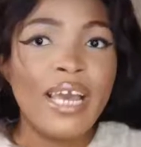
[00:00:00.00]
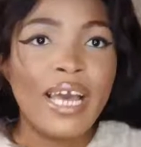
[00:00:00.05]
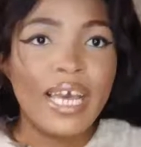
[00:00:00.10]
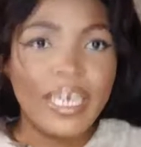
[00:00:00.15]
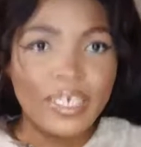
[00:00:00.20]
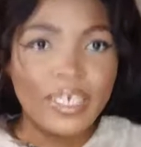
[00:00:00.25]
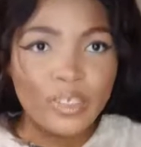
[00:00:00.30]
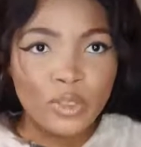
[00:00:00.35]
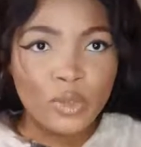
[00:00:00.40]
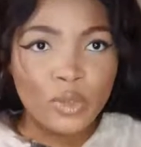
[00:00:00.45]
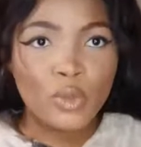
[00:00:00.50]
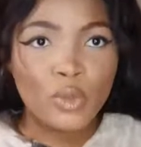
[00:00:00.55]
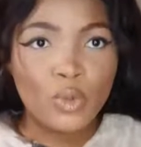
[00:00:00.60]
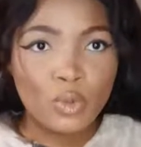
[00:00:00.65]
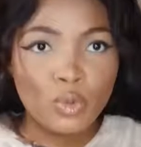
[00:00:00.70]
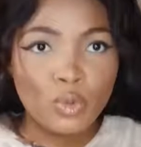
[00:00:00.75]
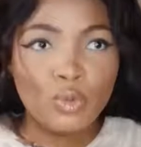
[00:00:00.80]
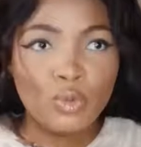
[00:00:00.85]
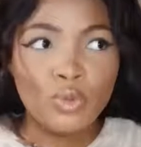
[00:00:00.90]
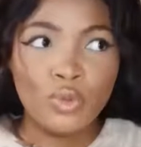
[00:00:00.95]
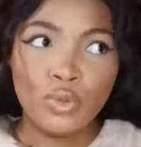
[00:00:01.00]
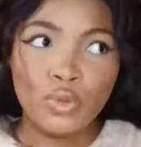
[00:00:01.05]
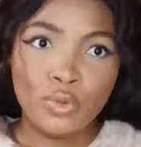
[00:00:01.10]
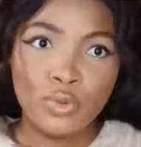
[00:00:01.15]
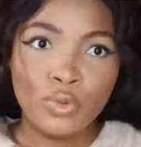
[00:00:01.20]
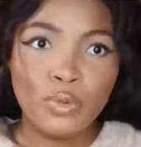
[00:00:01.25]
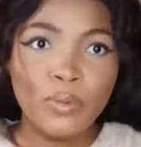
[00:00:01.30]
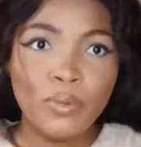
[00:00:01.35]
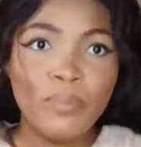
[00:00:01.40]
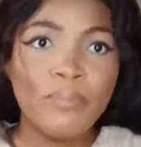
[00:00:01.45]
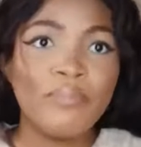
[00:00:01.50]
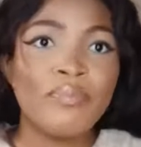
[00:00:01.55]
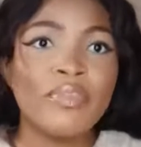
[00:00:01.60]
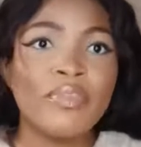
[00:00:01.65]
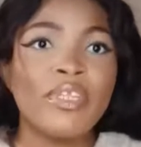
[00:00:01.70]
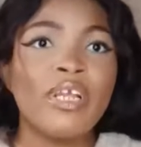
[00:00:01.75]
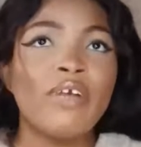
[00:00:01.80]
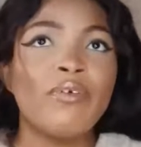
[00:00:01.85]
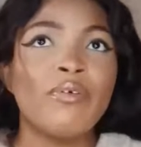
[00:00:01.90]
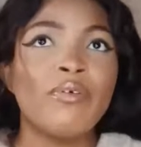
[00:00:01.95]
I too do.
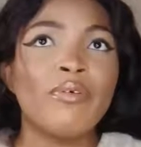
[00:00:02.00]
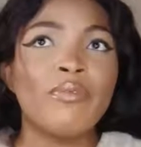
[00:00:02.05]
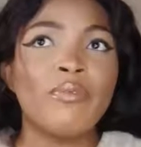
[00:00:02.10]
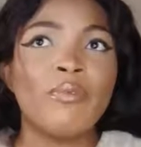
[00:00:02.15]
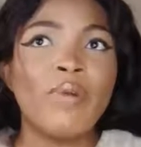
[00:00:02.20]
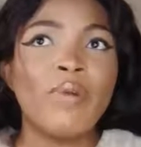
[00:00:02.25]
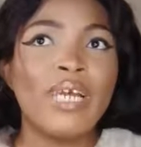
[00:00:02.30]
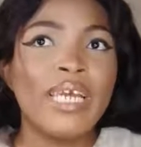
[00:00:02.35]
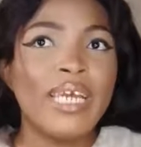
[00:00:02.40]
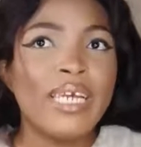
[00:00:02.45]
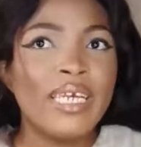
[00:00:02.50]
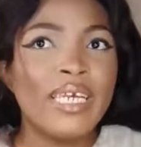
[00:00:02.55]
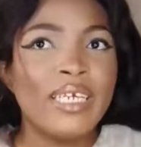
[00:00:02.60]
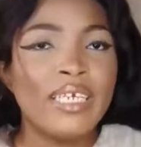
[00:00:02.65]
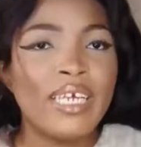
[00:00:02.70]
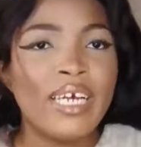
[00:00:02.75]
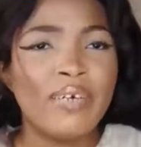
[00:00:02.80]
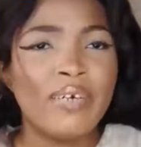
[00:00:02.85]
When